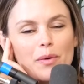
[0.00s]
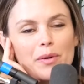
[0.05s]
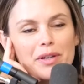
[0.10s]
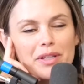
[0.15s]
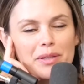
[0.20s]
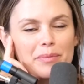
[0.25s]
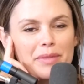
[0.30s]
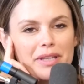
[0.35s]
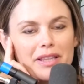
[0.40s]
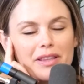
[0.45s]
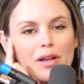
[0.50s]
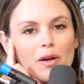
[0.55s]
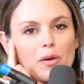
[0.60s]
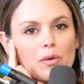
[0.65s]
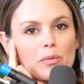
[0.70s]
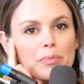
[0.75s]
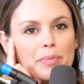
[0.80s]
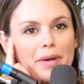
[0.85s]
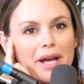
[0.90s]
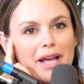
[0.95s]
know what you mean,
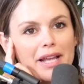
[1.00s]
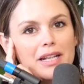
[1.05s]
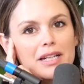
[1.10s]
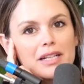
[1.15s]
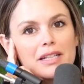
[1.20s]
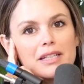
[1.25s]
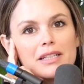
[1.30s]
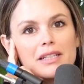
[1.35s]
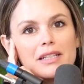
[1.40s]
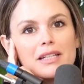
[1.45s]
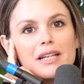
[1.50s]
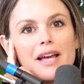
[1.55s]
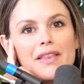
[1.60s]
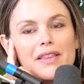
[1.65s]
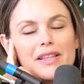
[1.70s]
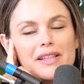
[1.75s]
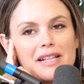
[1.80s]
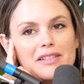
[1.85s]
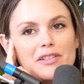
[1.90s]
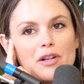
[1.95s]
though. But I
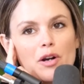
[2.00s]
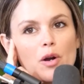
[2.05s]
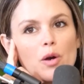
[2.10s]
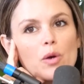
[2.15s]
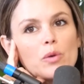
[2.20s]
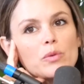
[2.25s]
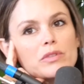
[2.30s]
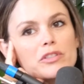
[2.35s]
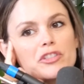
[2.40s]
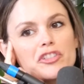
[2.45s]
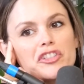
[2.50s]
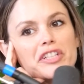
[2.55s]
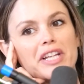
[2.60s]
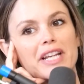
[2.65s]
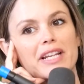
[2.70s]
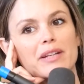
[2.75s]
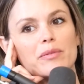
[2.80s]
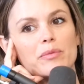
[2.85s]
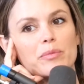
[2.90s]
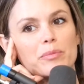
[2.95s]
think that's our own
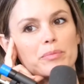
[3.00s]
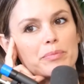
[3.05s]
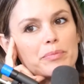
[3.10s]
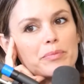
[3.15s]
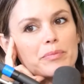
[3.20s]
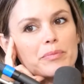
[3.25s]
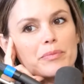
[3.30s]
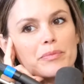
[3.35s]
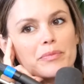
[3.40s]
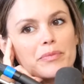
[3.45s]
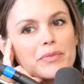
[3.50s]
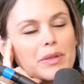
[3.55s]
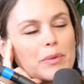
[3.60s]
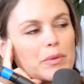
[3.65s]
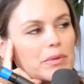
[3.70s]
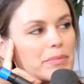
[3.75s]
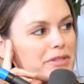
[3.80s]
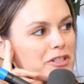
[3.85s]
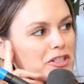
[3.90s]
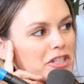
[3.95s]
shit that
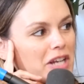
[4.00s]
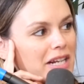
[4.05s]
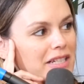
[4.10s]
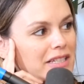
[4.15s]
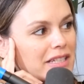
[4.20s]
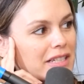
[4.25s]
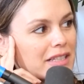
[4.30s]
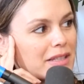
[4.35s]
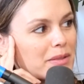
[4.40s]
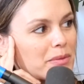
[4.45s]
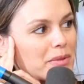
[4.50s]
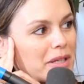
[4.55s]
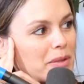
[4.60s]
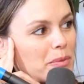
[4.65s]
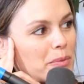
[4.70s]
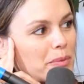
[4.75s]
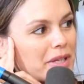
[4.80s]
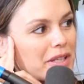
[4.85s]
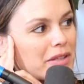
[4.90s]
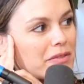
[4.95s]
we're projecting that like
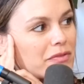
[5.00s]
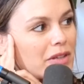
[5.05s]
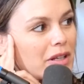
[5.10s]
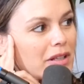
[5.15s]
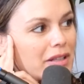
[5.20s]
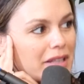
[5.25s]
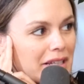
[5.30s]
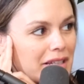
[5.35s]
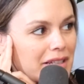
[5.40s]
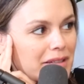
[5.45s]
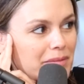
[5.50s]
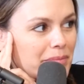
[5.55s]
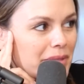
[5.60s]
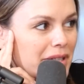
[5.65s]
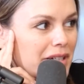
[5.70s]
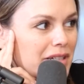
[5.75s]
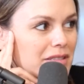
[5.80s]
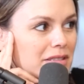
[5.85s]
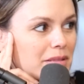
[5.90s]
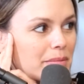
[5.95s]
we felt like
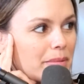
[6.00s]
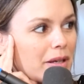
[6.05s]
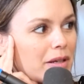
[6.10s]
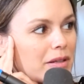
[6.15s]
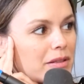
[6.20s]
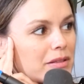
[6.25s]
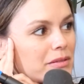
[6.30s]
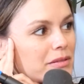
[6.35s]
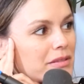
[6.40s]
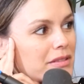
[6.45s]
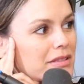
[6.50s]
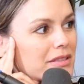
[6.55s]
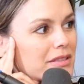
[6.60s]
embarrassed about